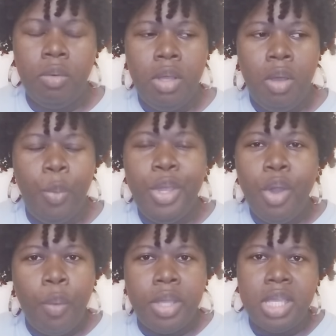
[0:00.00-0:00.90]
we go
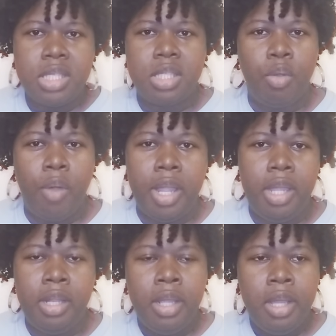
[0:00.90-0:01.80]
against the grain
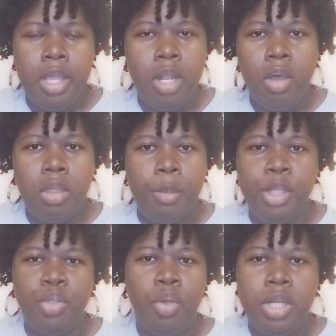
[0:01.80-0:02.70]
you know the
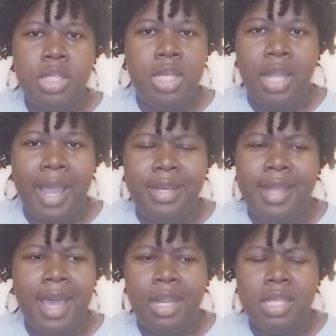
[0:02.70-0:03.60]
majority like
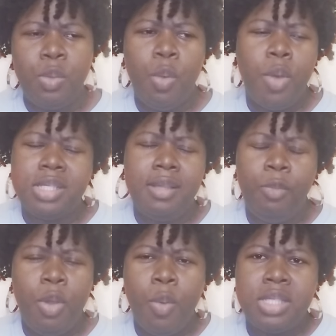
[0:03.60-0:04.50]
dalex we wasn't we
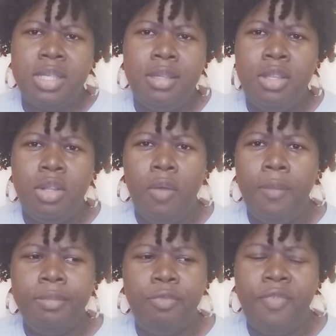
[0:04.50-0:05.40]
wasn't you know
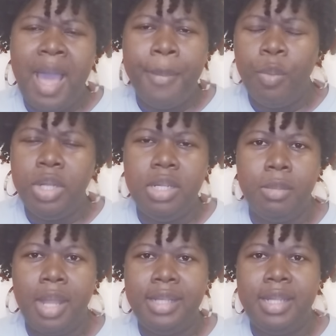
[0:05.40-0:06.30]
vibing with them
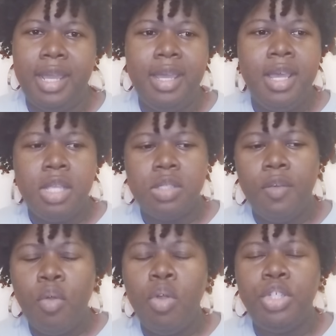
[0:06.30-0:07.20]
like that so of
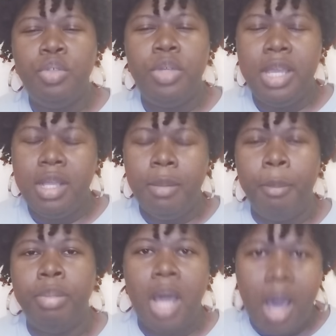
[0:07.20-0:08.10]
course you get
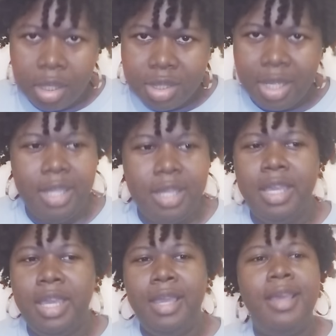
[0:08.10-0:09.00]
blocked and you
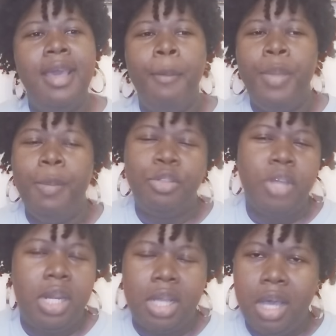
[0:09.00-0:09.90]
get people trying to
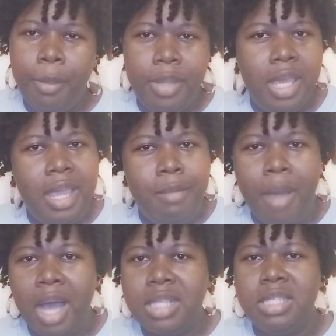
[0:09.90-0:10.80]
come in your inbox and
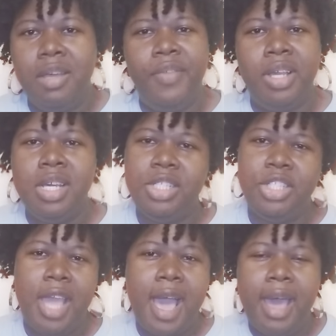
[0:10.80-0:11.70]
stuff and cuss you
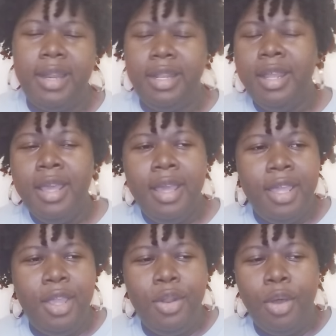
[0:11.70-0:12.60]
out and you
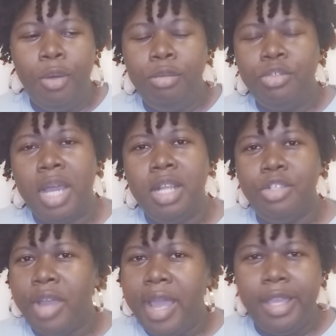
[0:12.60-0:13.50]
know try to
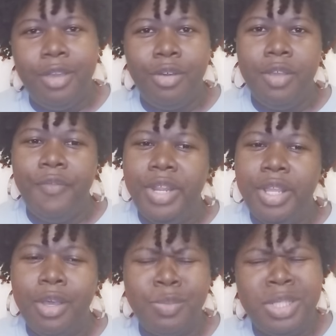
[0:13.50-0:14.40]
drag you on your videos
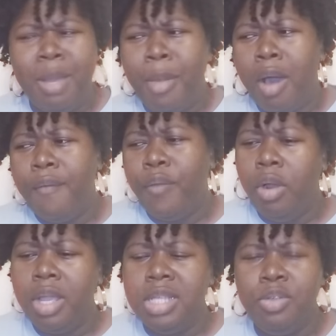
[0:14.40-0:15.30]
which i'm all for
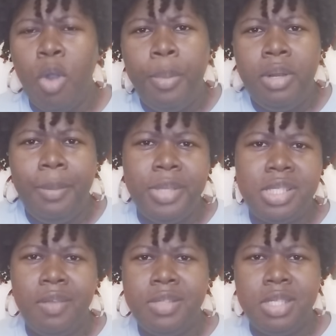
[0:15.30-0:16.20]
because you open up yourself
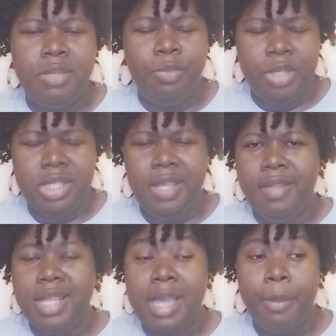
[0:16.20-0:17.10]
to receive that
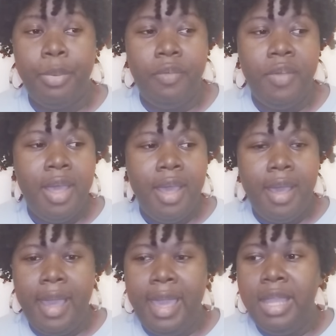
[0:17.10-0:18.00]
type of
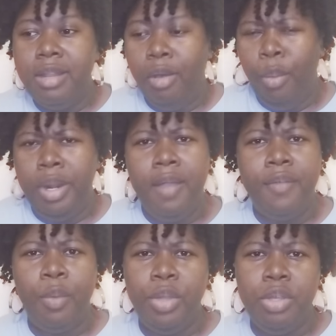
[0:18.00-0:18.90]
hate or whatever
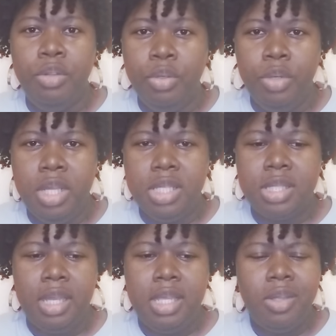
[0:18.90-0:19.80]
when you do these
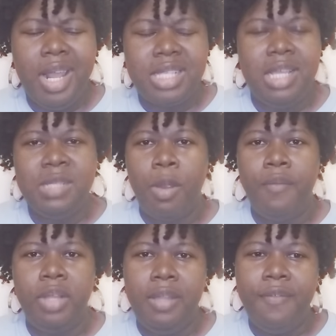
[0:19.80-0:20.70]
things so that's that's perfectly
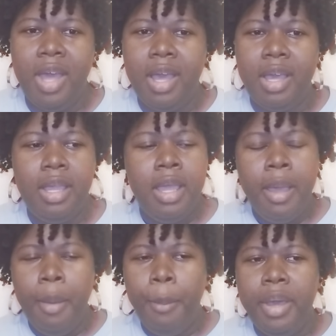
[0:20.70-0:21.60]
fine
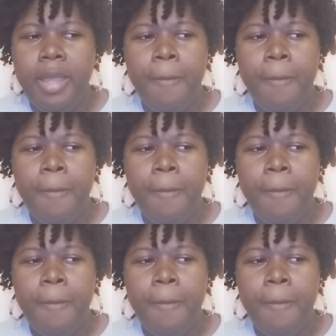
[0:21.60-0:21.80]
but